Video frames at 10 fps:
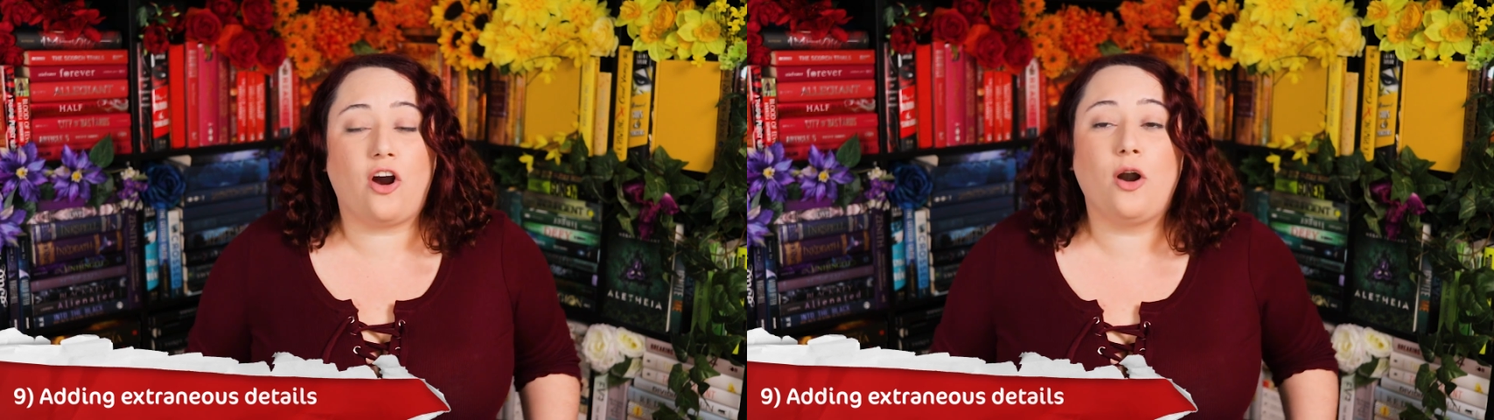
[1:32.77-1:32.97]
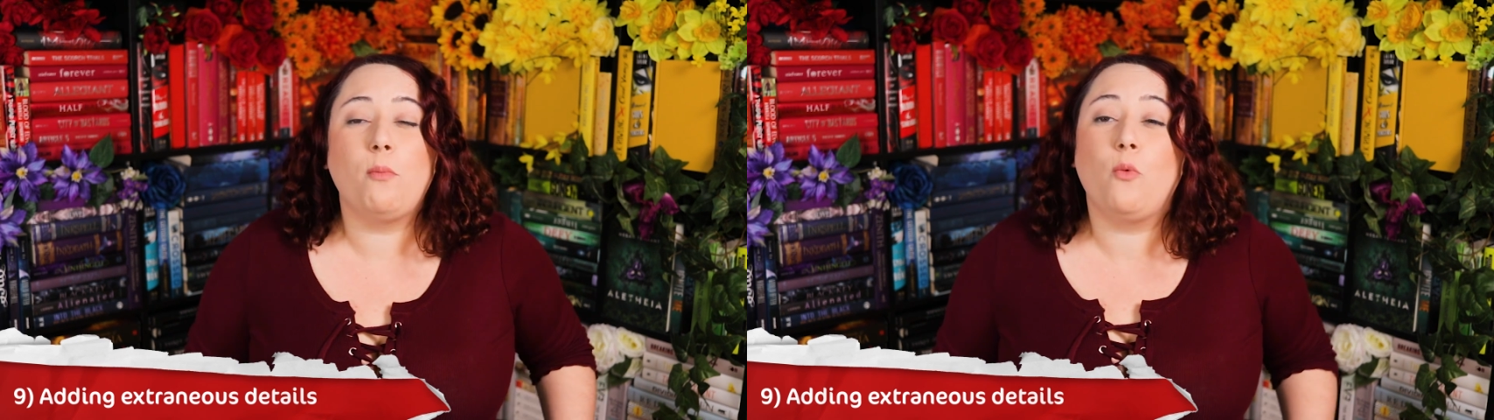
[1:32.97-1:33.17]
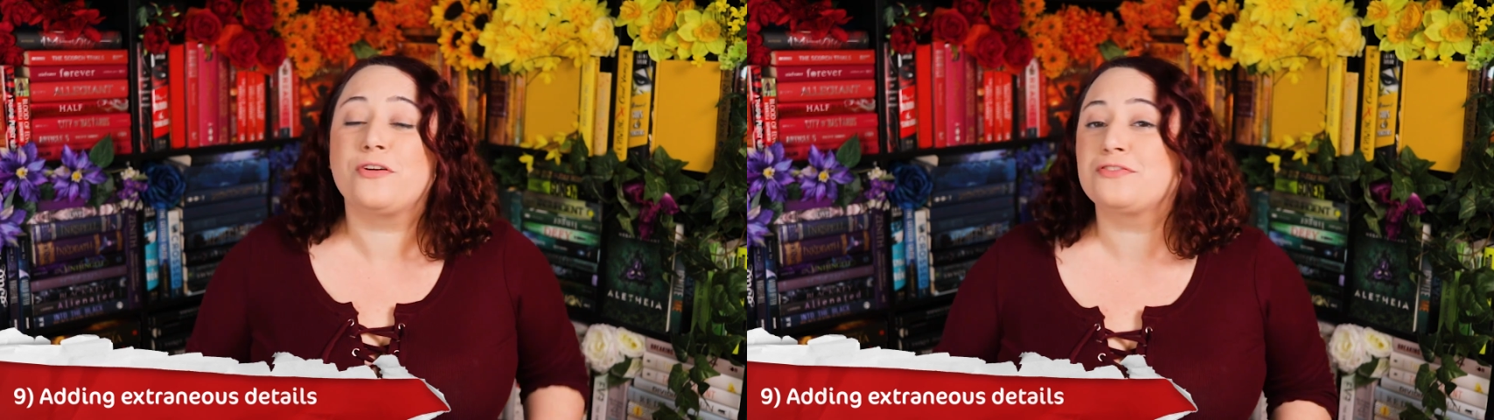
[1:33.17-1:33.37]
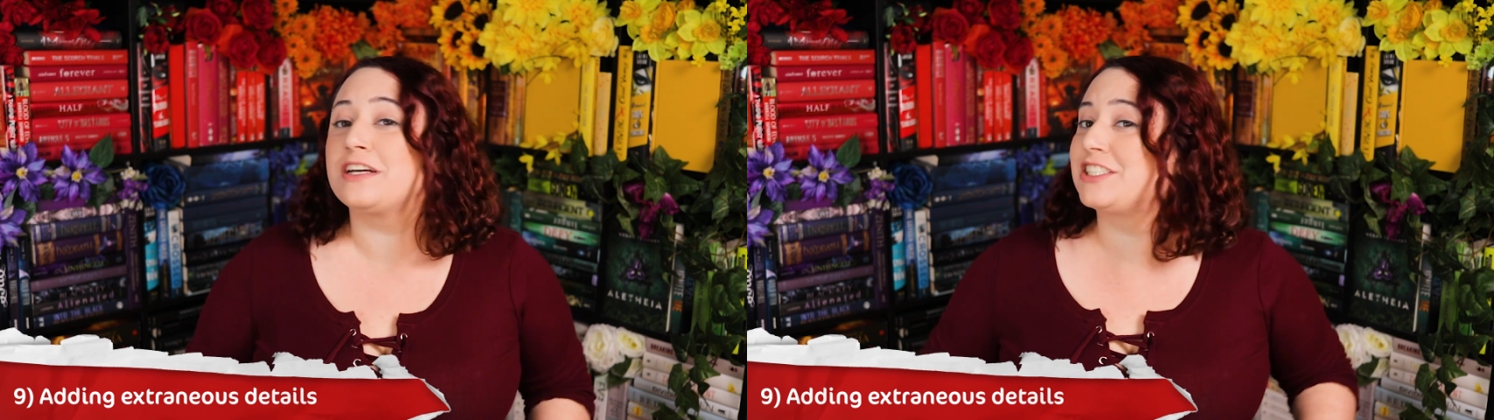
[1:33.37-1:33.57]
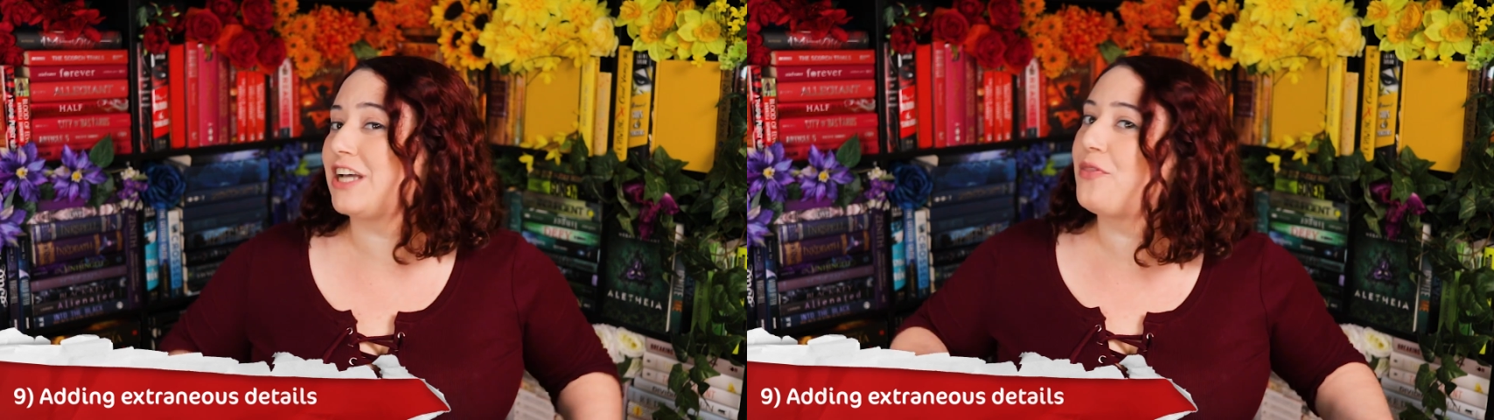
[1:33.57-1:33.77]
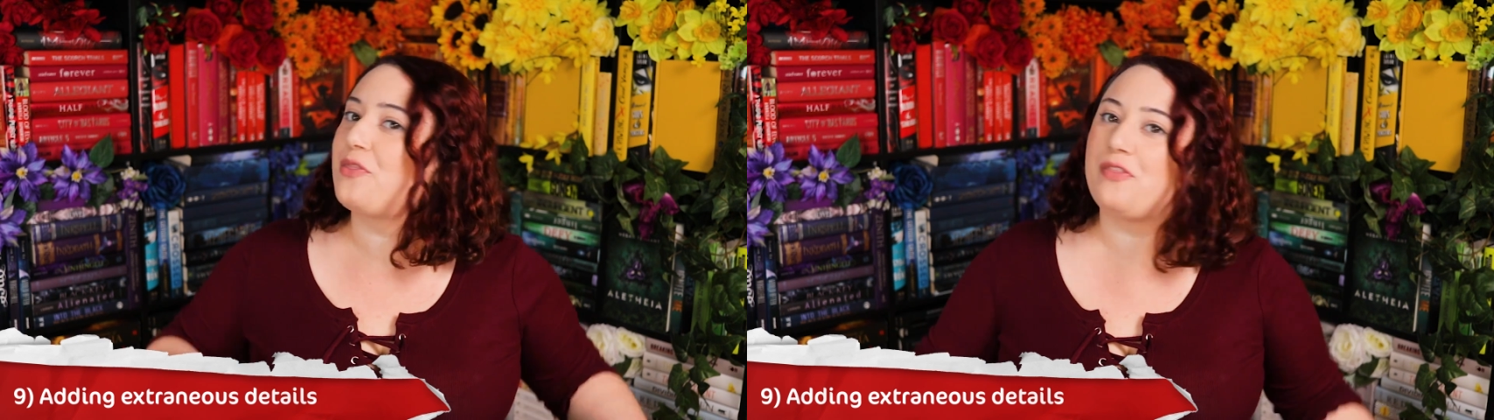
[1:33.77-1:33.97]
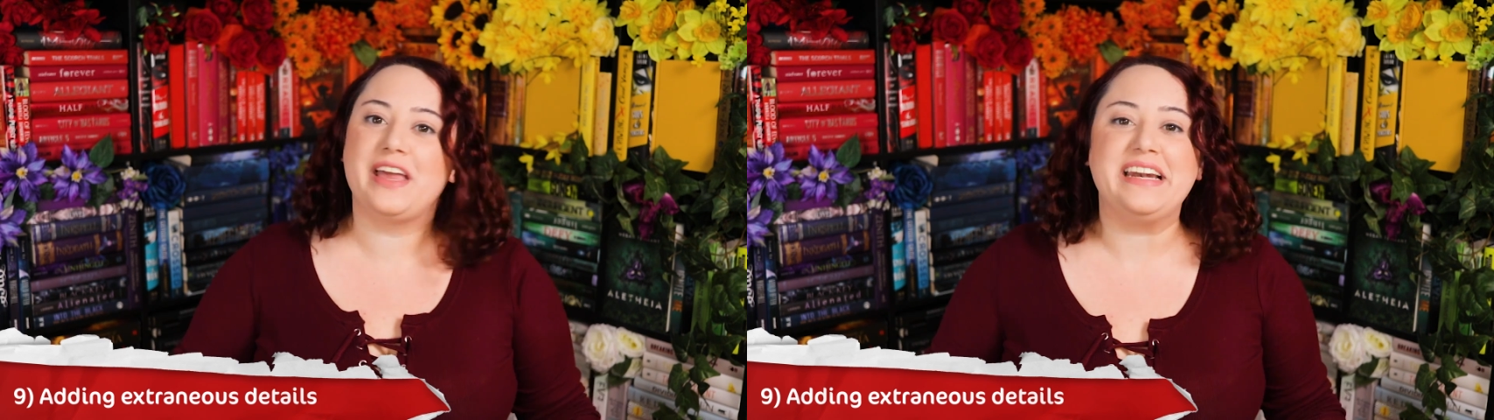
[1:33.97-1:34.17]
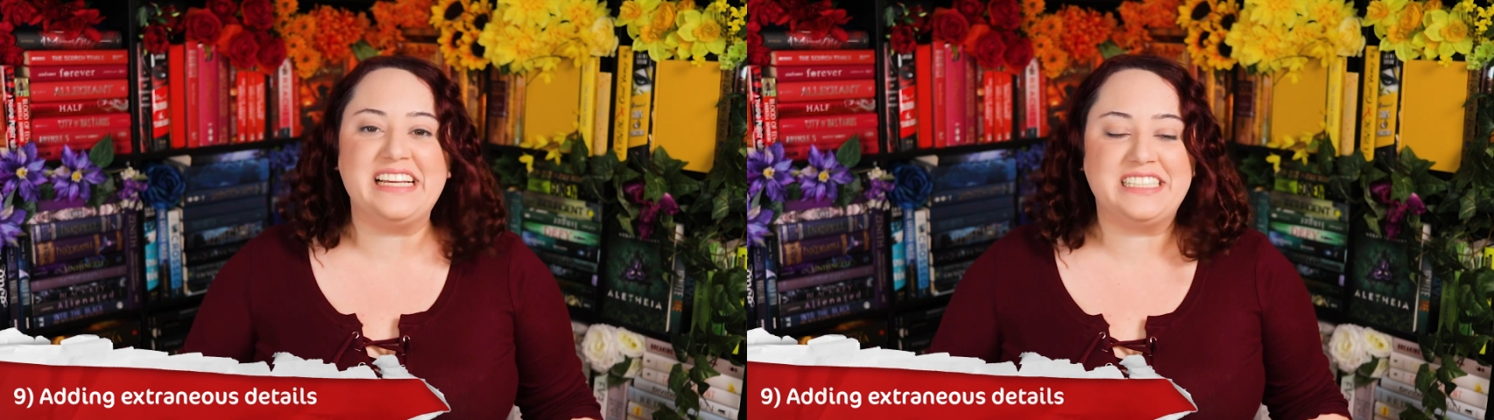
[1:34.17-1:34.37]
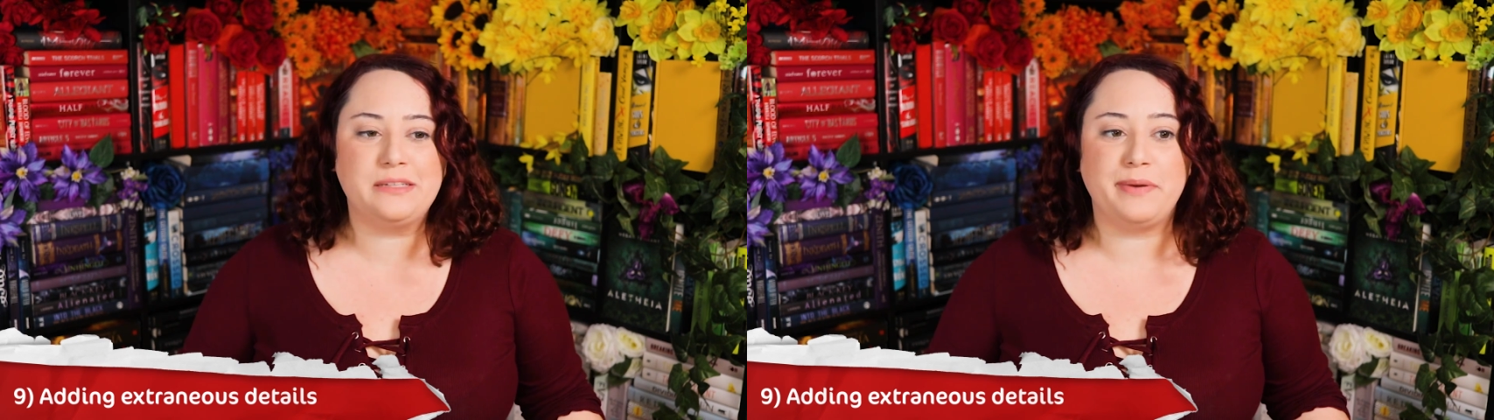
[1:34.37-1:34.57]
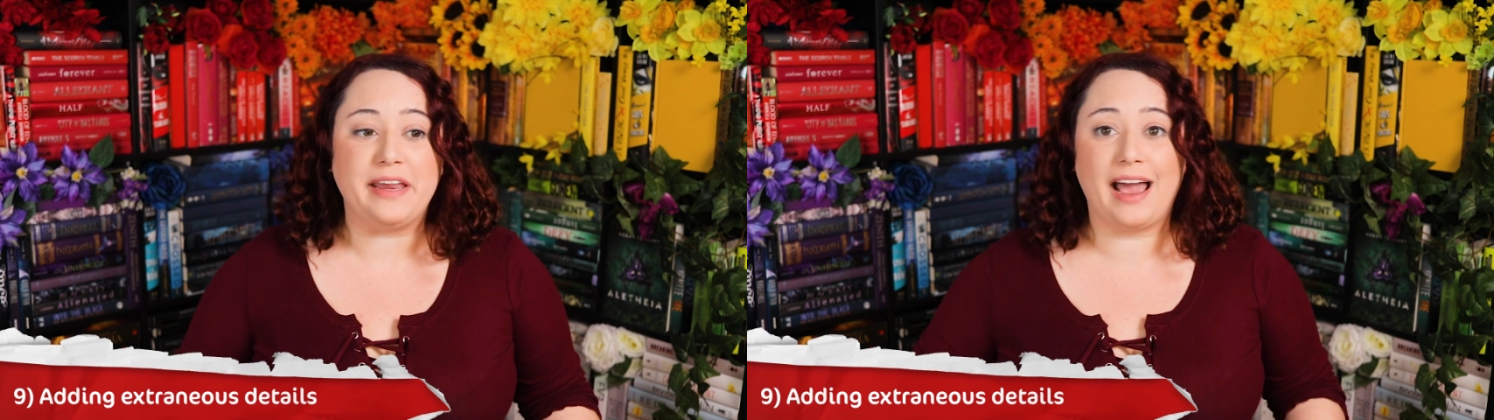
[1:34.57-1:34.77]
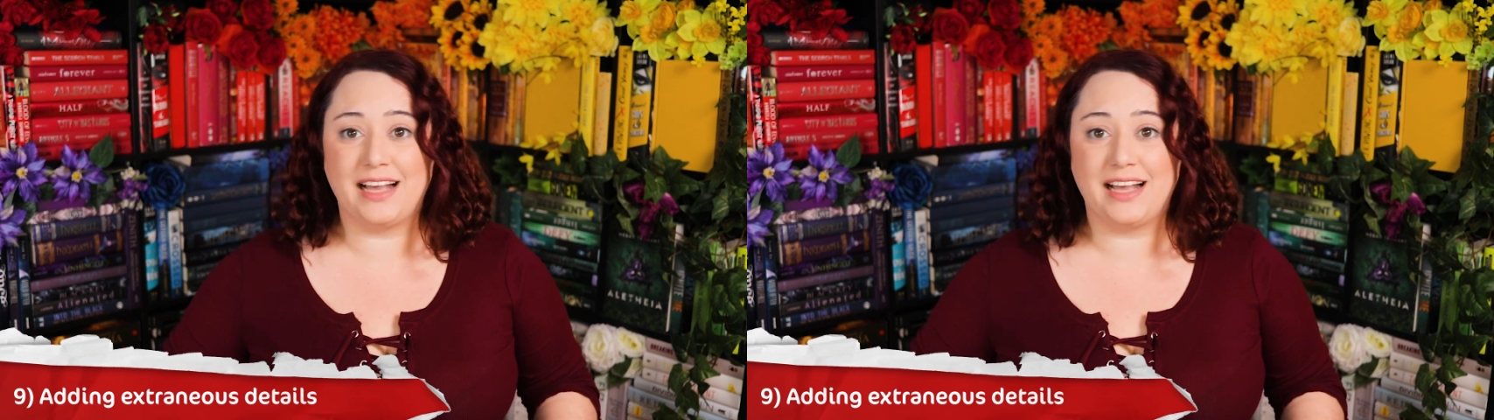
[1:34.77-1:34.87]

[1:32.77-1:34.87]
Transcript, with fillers: are more fleshed out than they need to be,